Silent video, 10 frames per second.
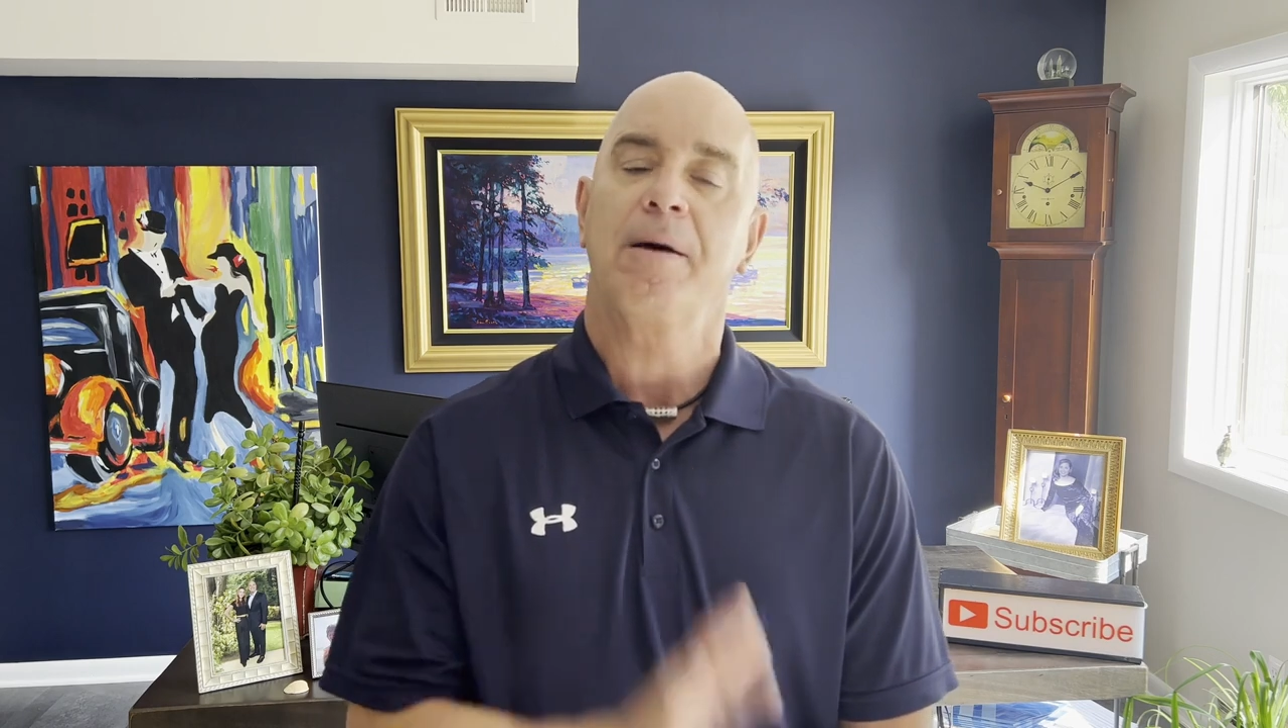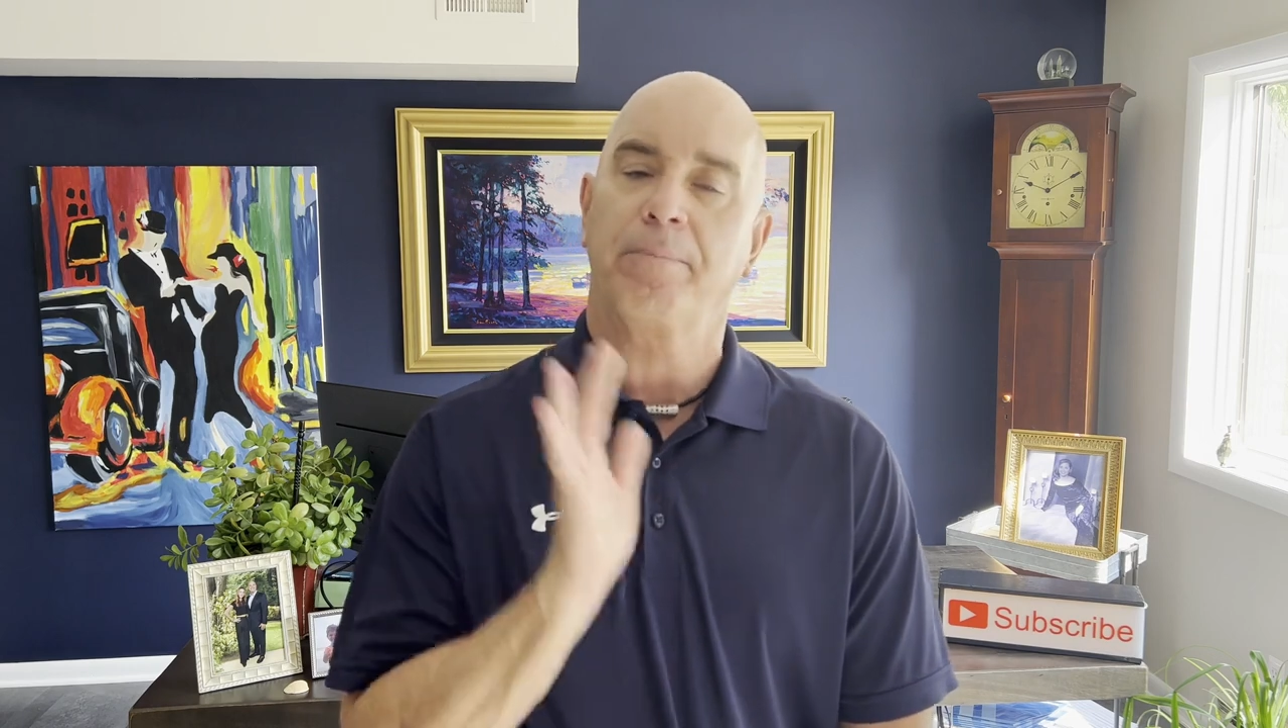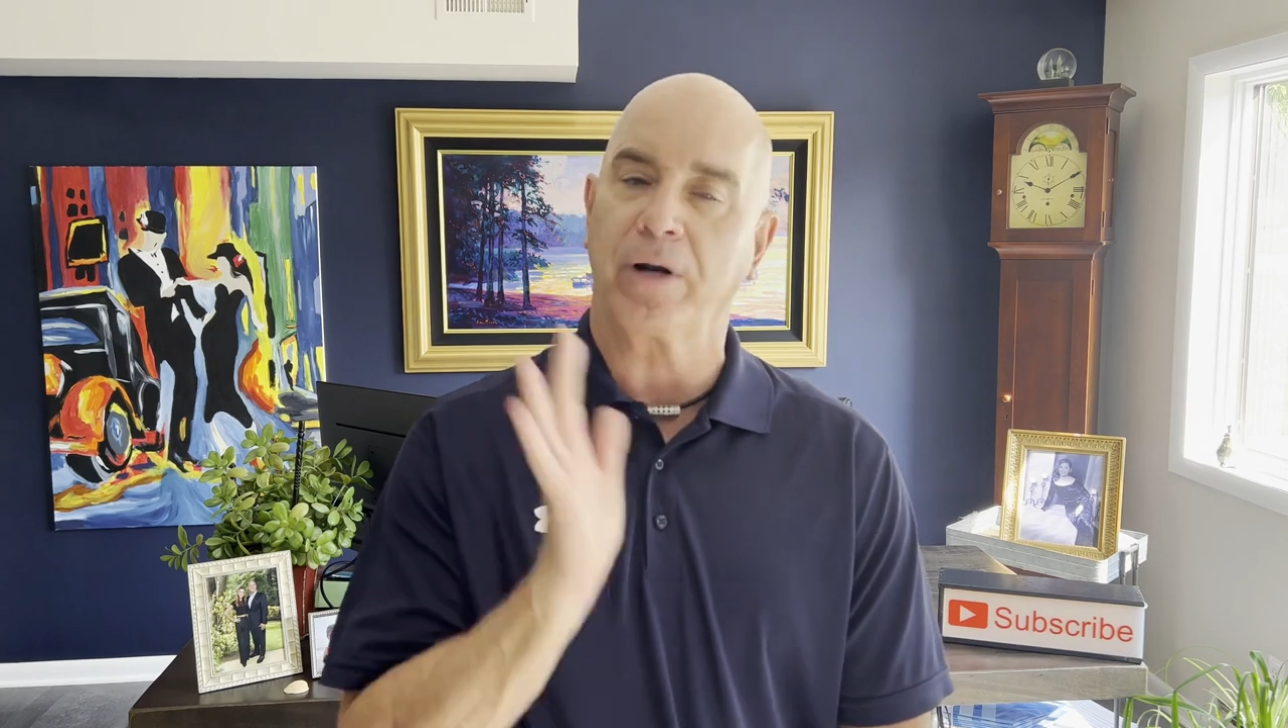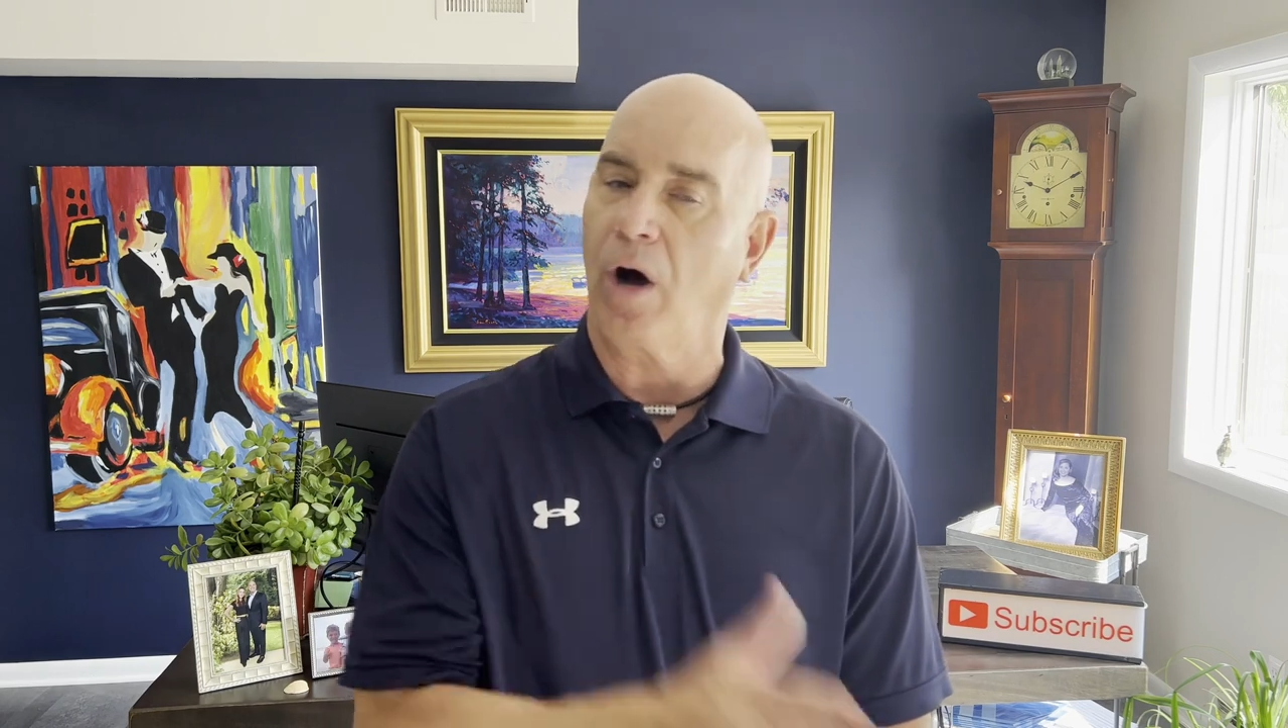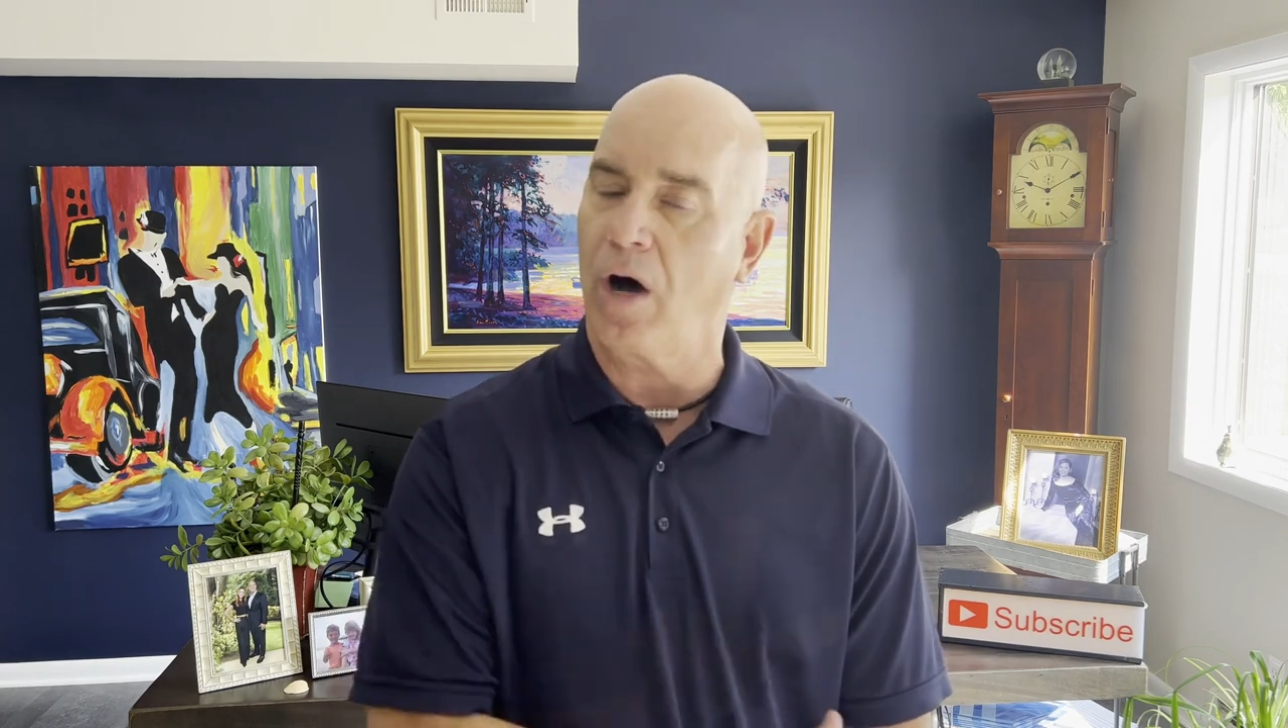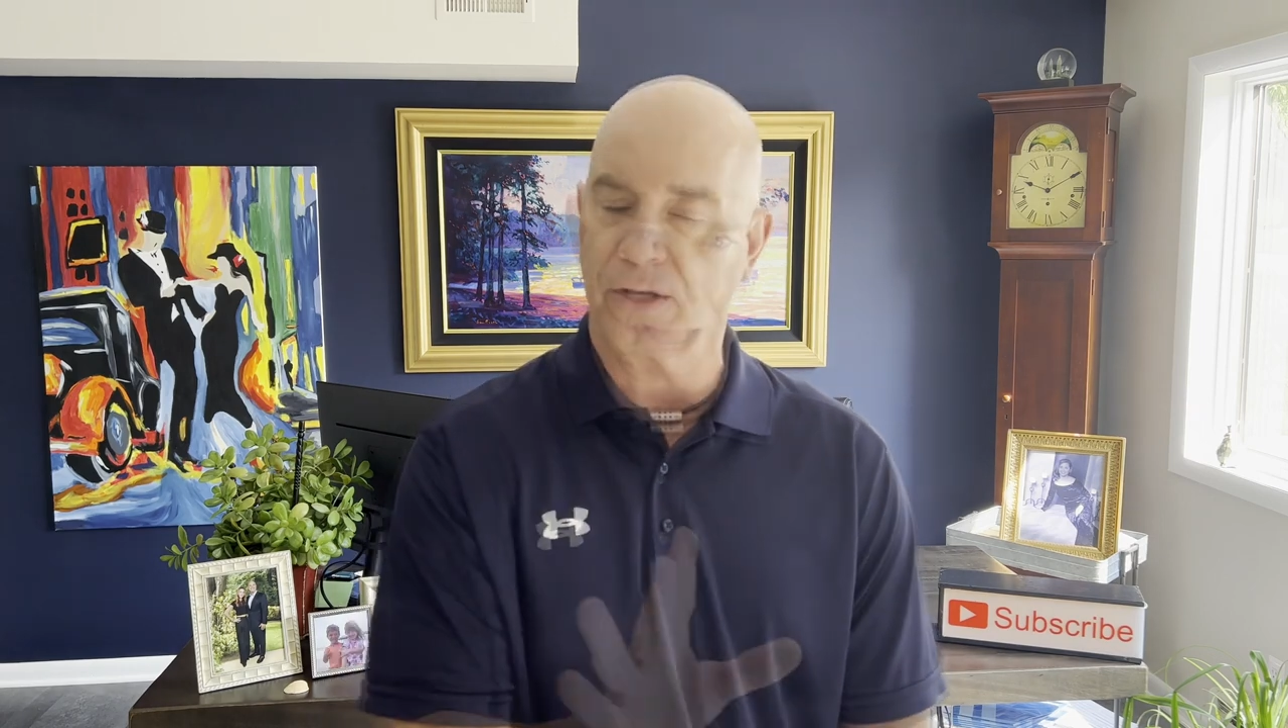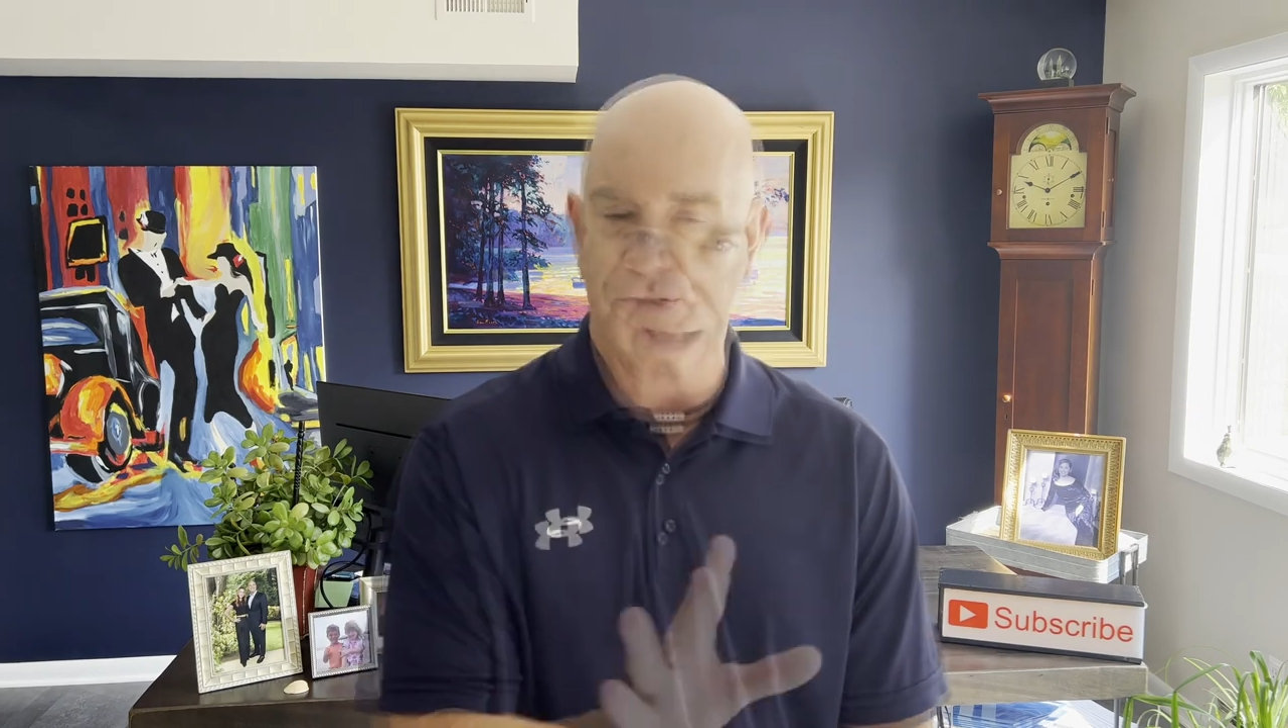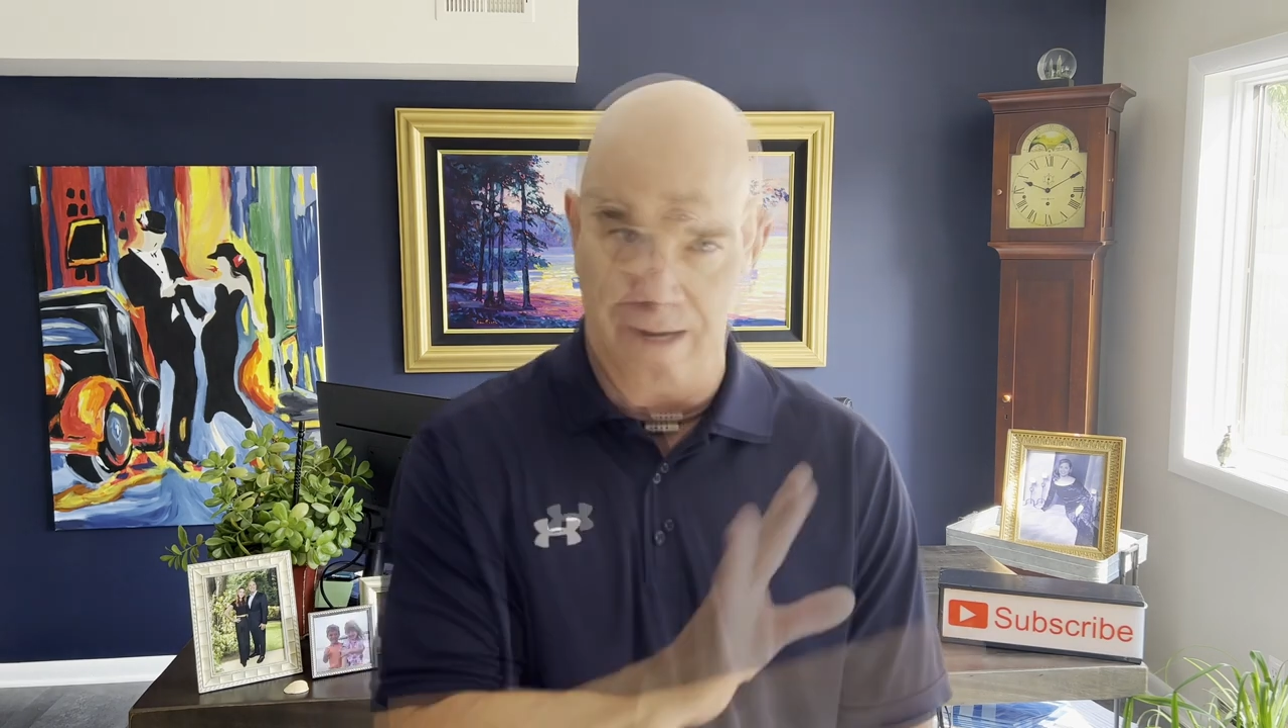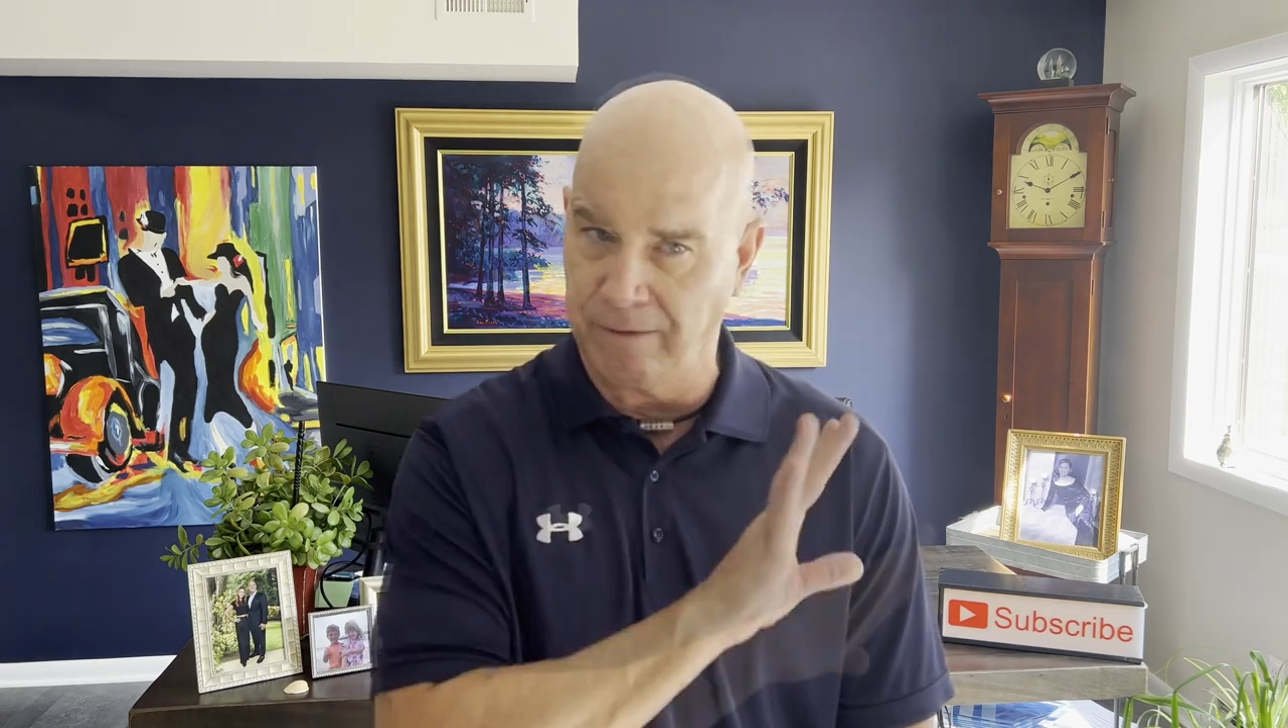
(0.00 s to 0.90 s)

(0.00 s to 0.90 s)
but also